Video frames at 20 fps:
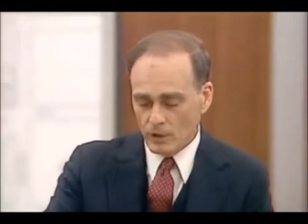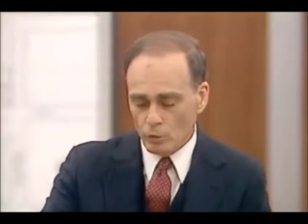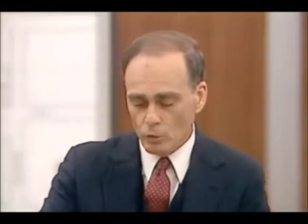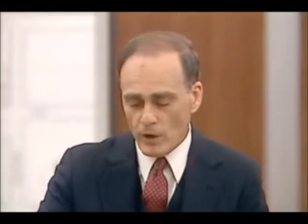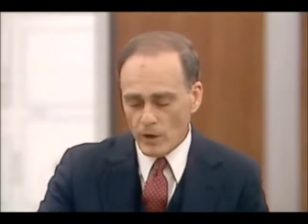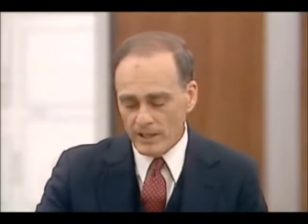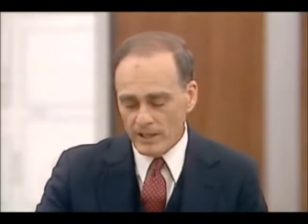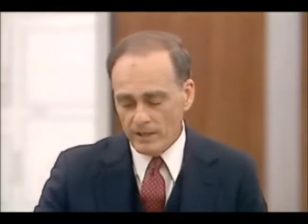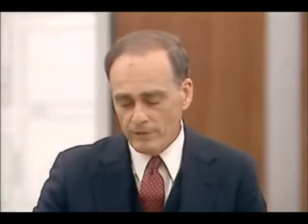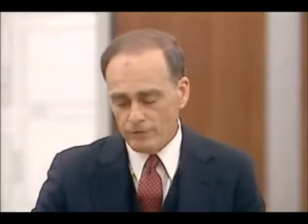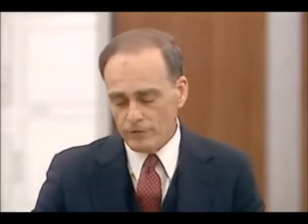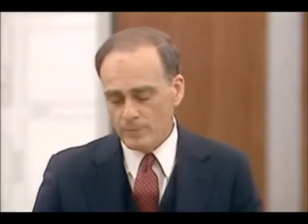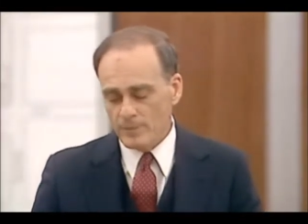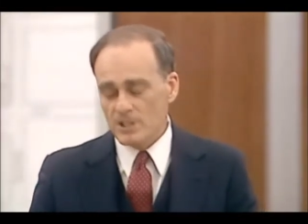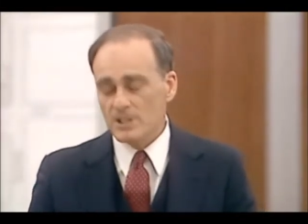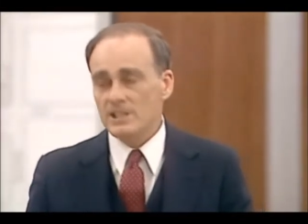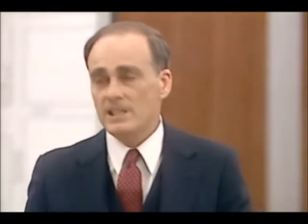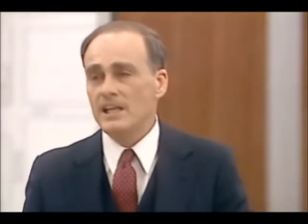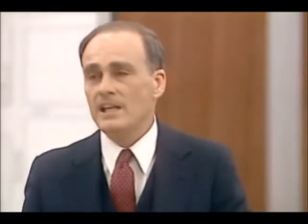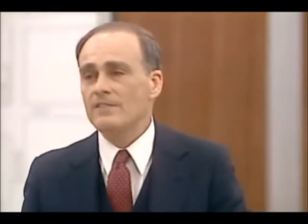running from
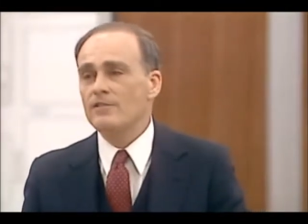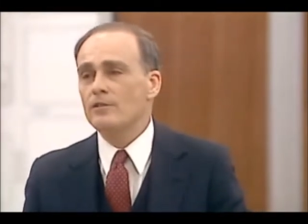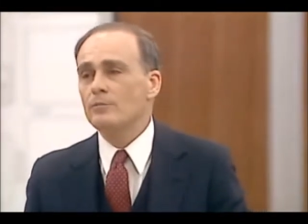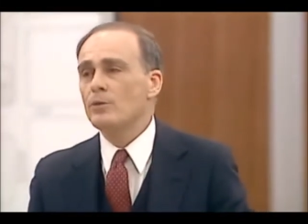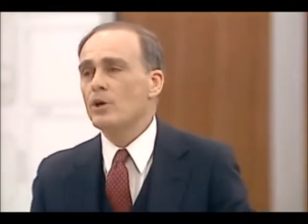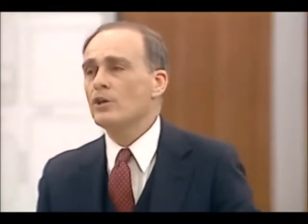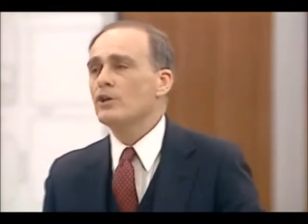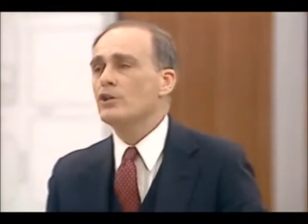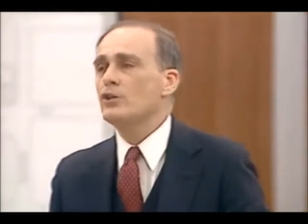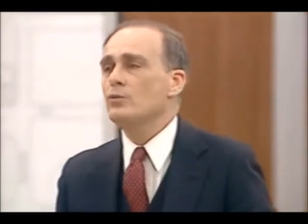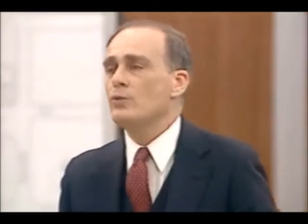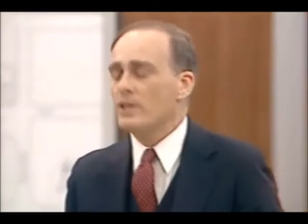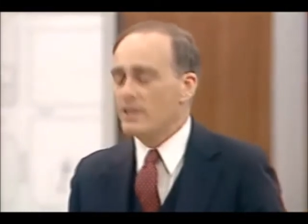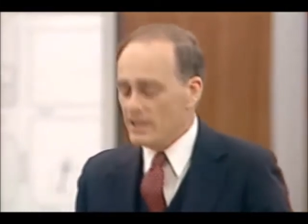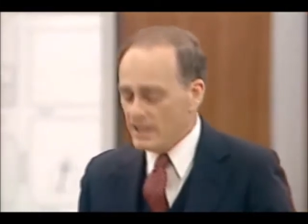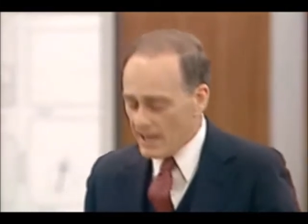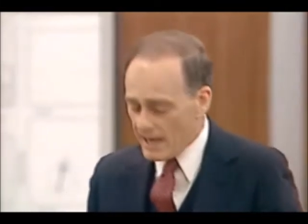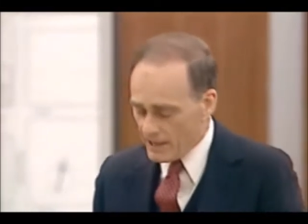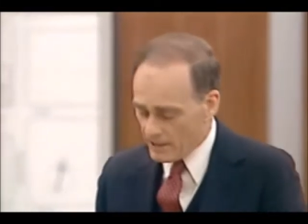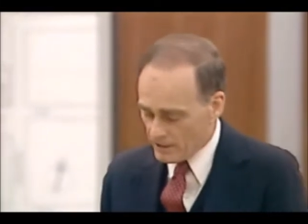the scene of the murder to a
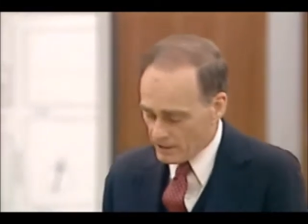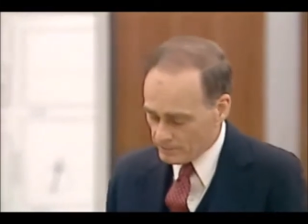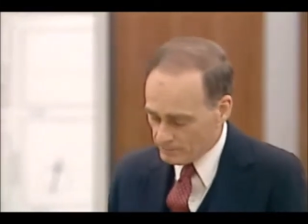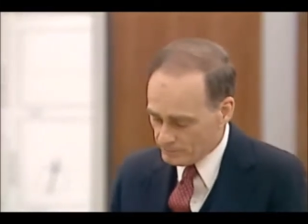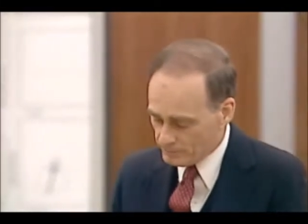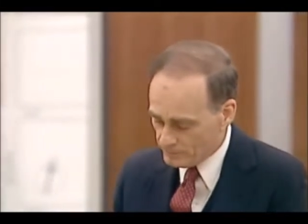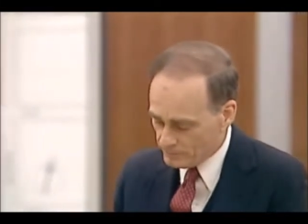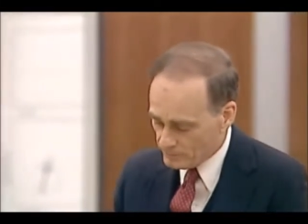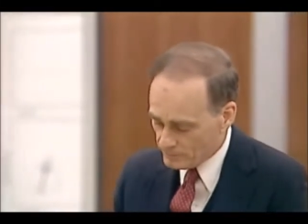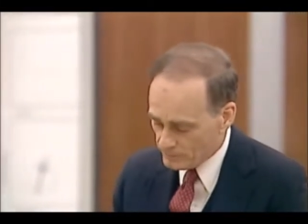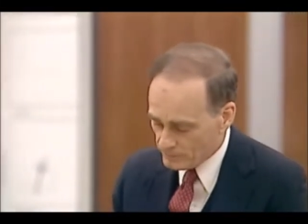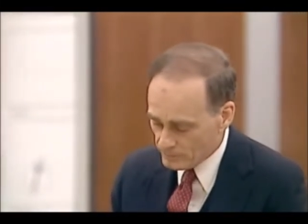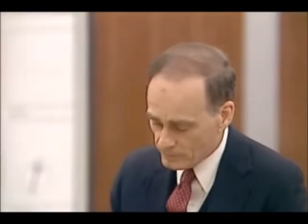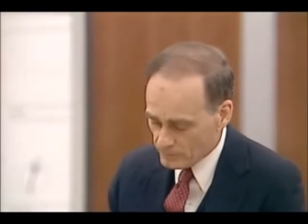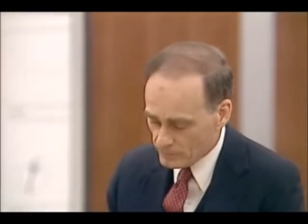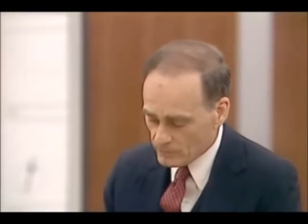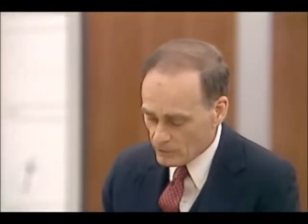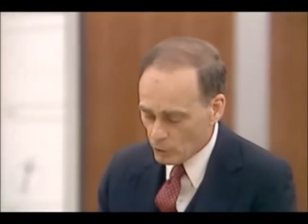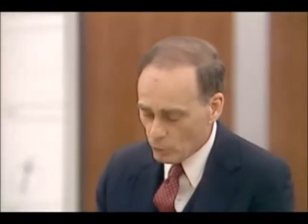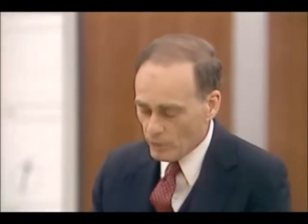theater
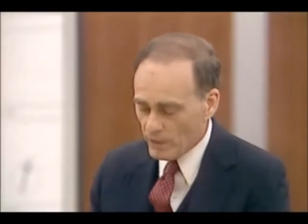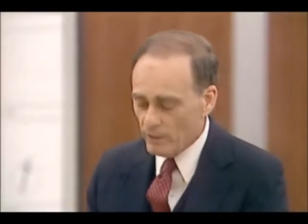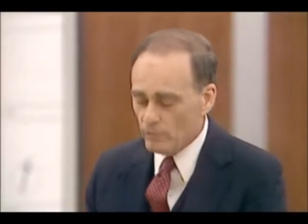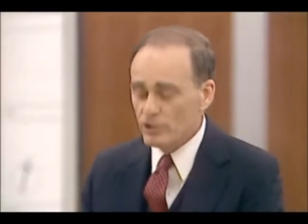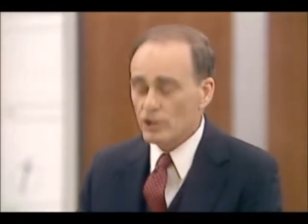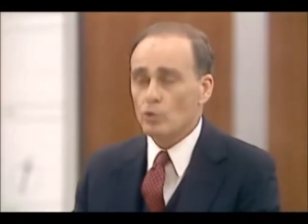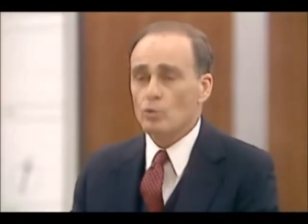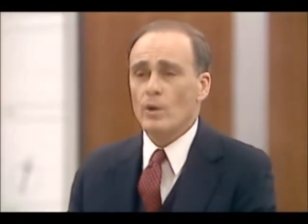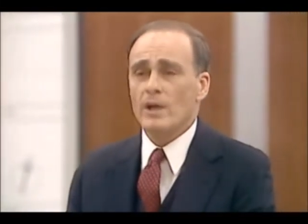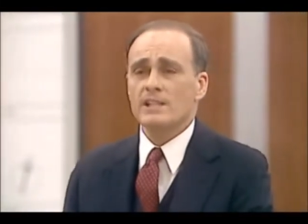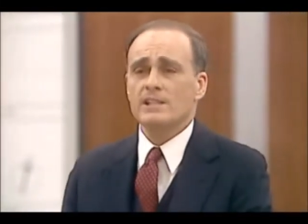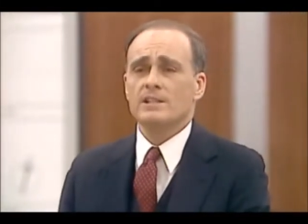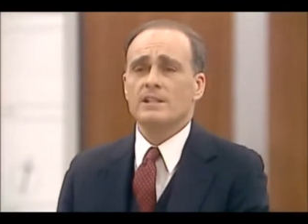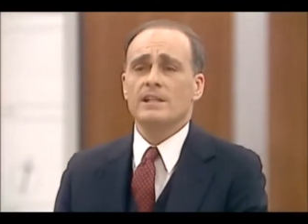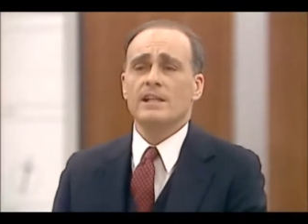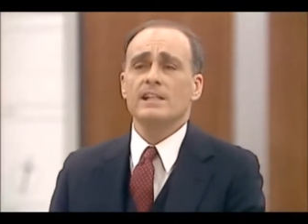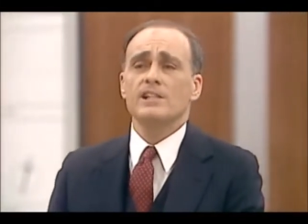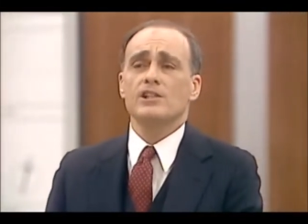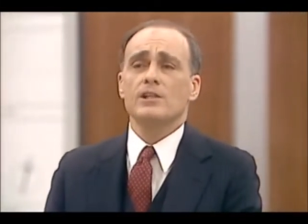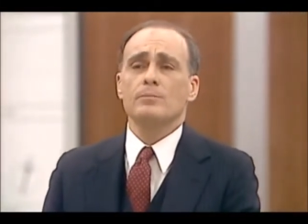where he was
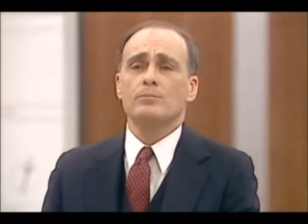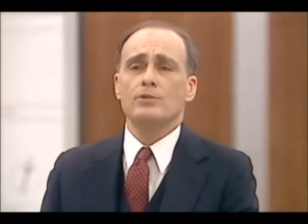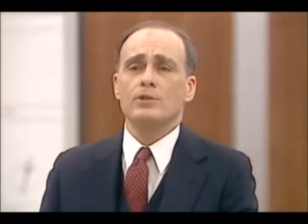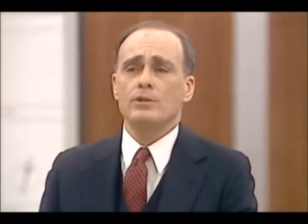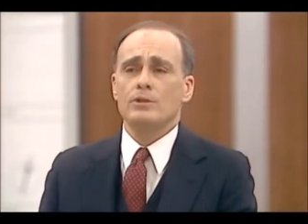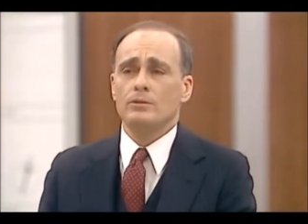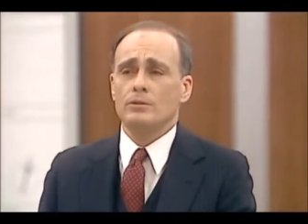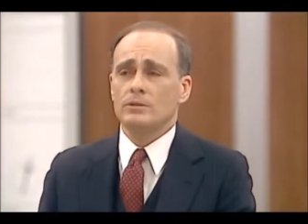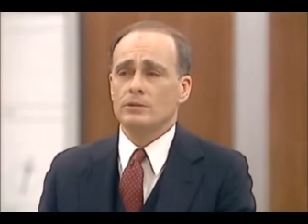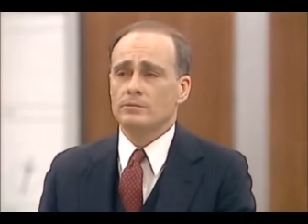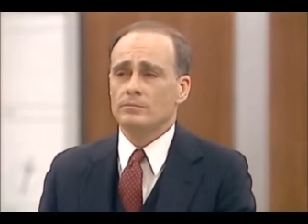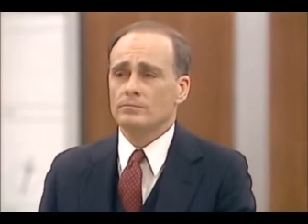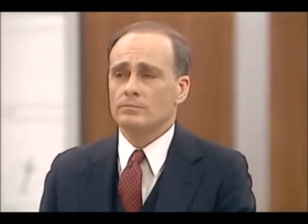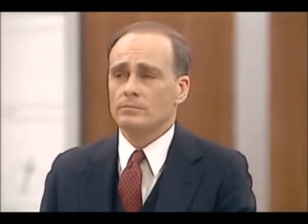arrested and subdued